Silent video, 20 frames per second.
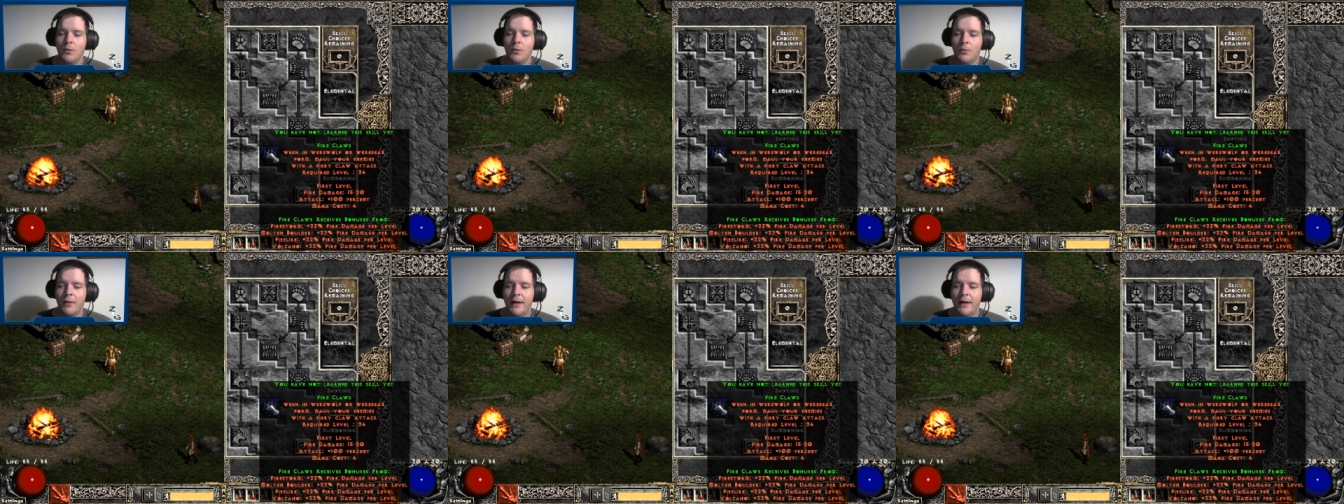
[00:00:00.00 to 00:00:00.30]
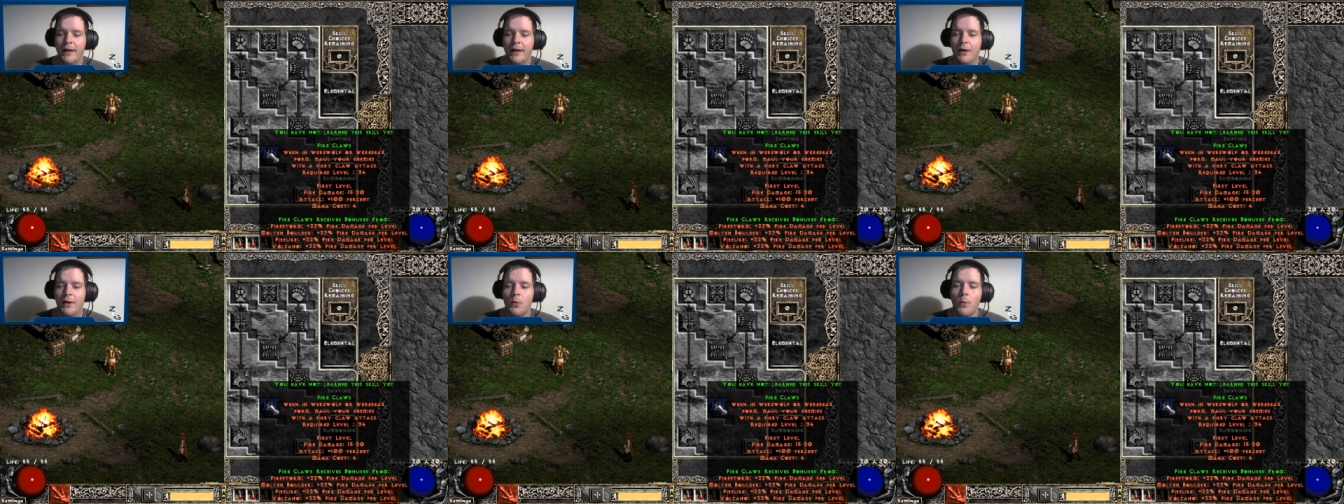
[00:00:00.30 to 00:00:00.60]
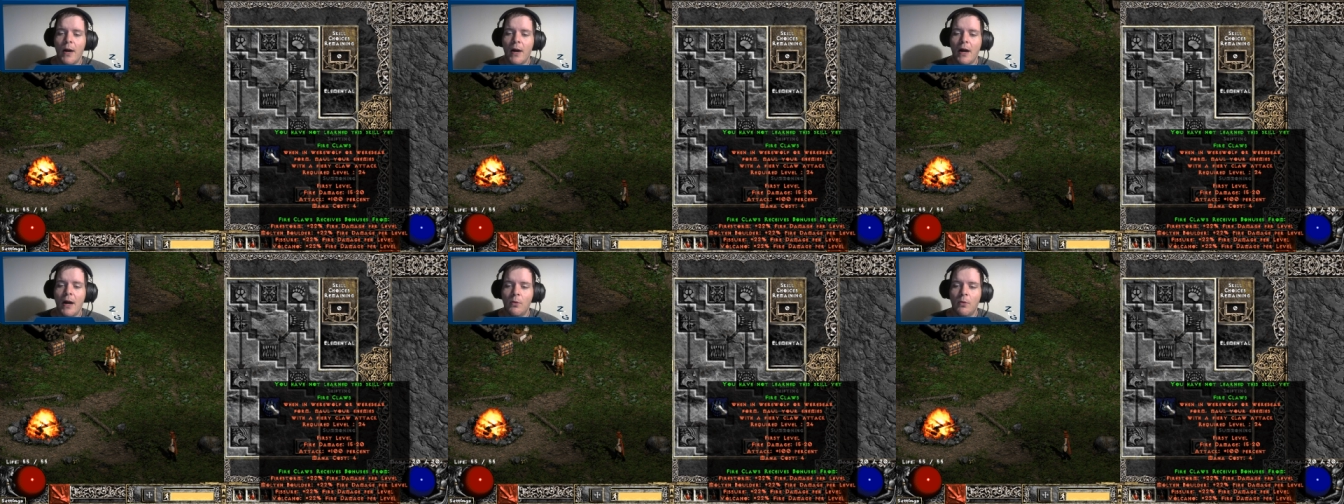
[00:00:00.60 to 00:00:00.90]
When in
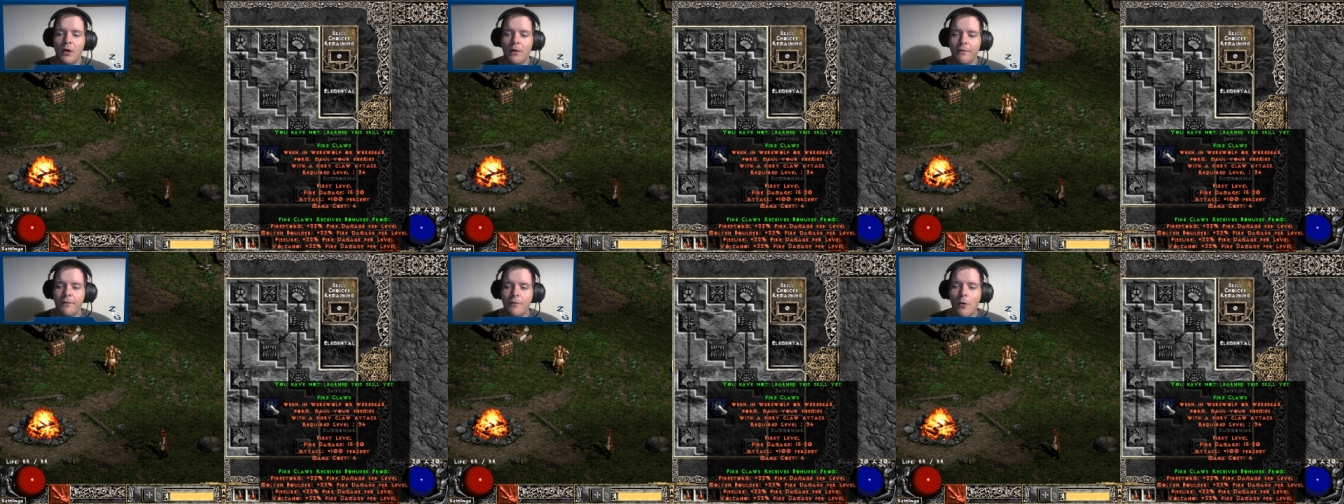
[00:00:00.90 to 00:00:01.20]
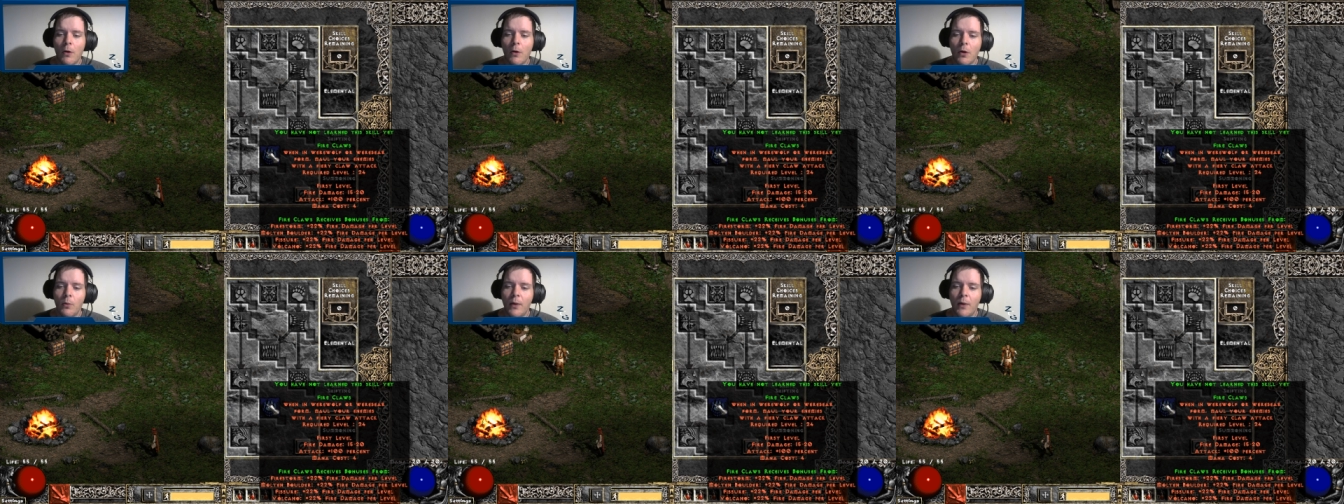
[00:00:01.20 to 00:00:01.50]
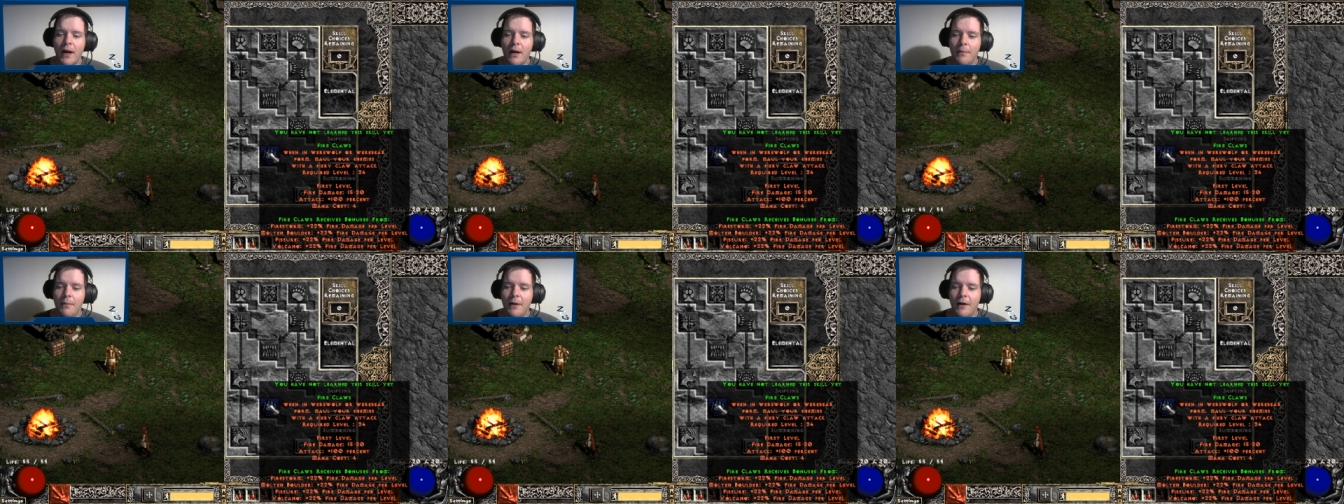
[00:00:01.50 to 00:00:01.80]
Werewolf or
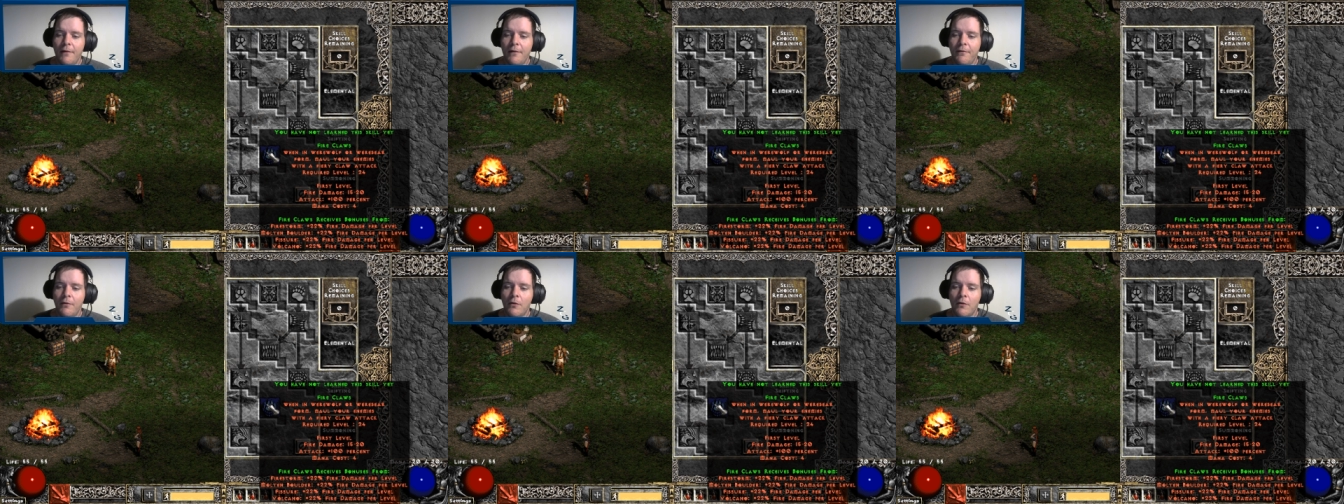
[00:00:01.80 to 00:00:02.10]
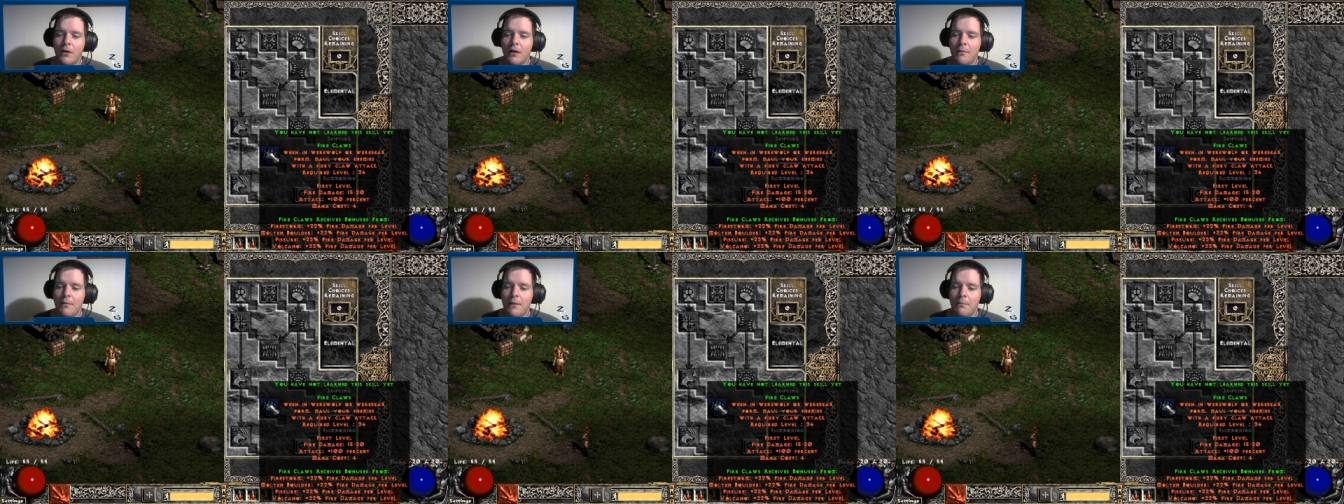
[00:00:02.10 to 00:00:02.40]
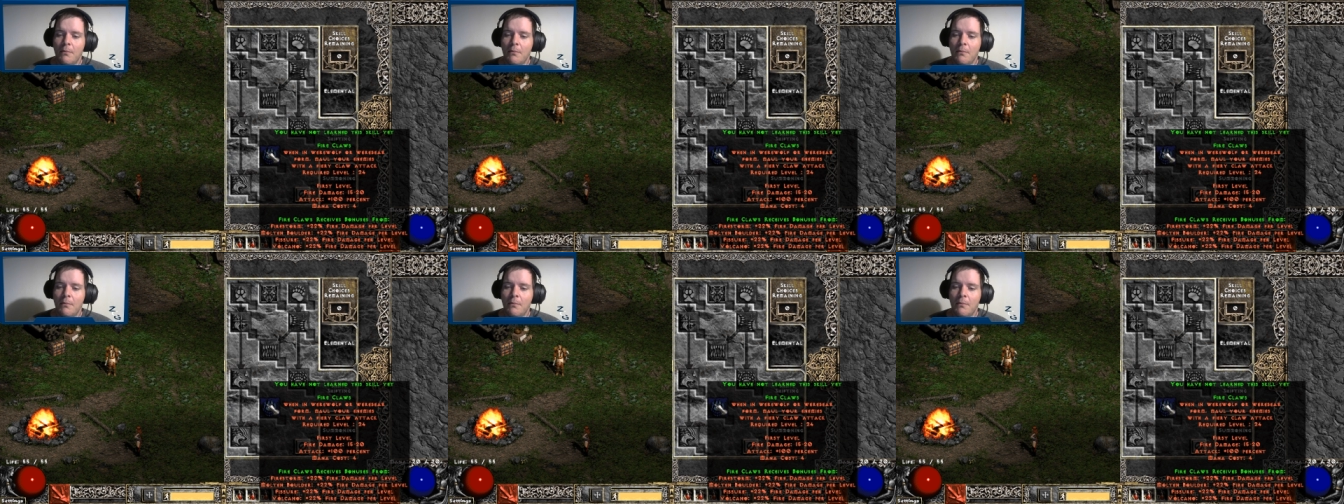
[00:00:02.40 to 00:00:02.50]
Werebear form,